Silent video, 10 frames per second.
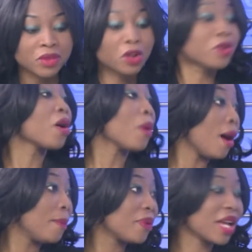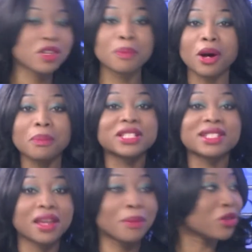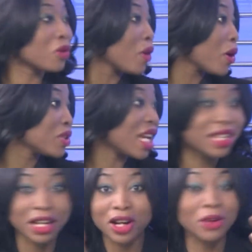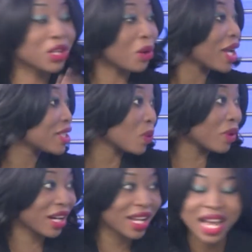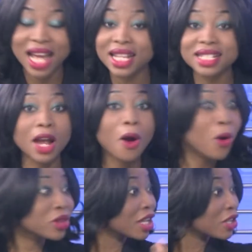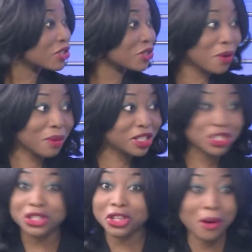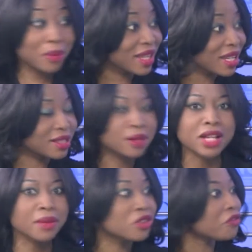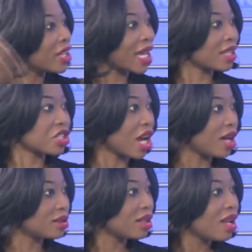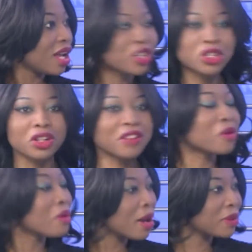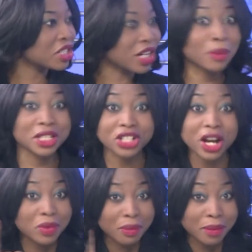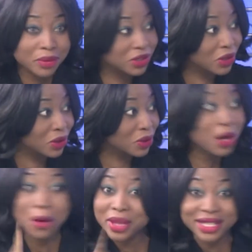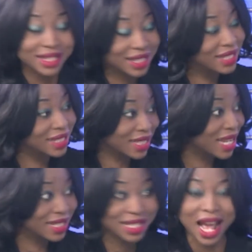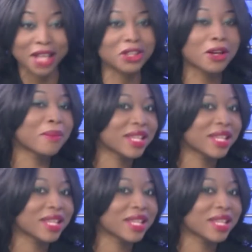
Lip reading: grow up and you bump into them on the road and they're on their way to work and they say, oh, thank you so much, you taught me this. Sometimes you forget the child. You don't even remember the child, but the child remembers you. Oh, Mrs. This and this and that, you taught